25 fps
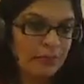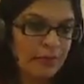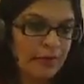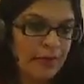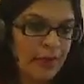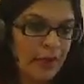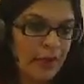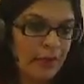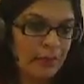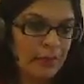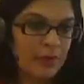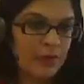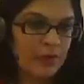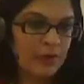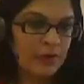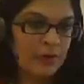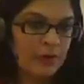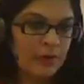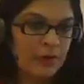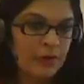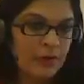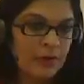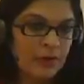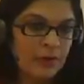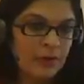when I will
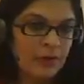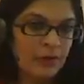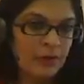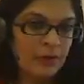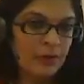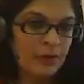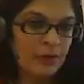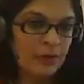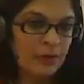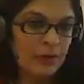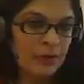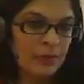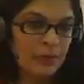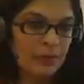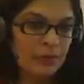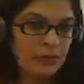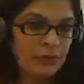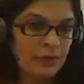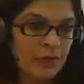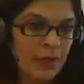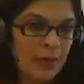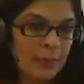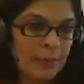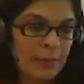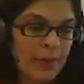
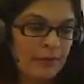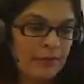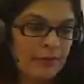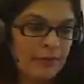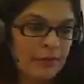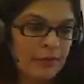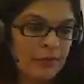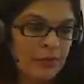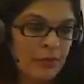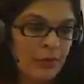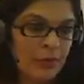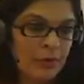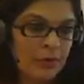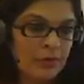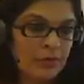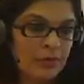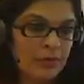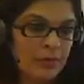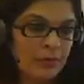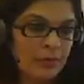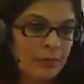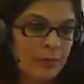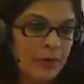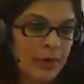should I apply for the scholarship,